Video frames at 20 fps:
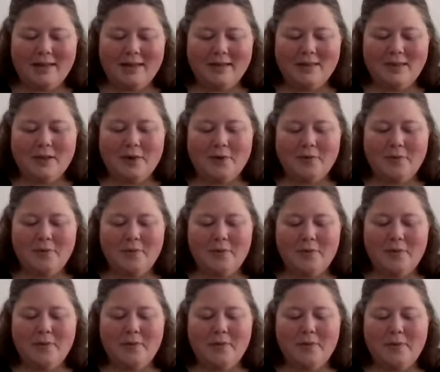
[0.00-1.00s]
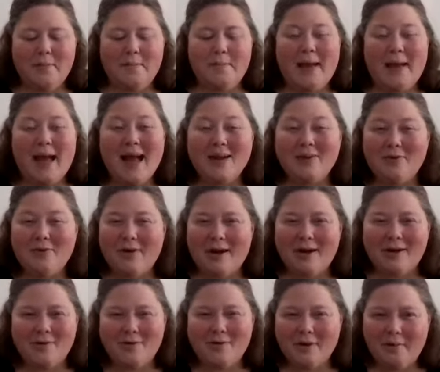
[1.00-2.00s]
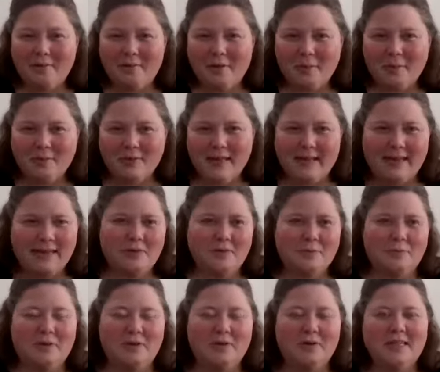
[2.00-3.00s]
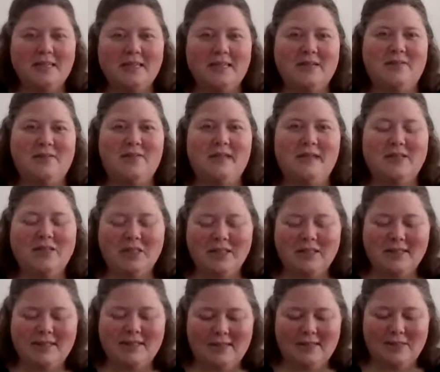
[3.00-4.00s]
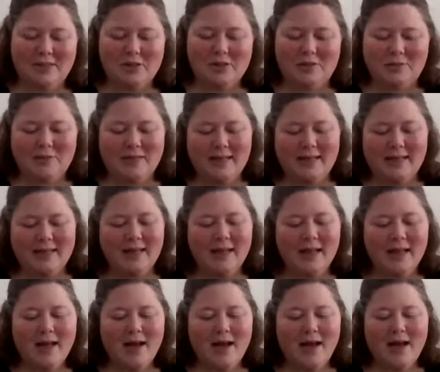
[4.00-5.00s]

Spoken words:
And so the background of Hosea's words here that Jesus is using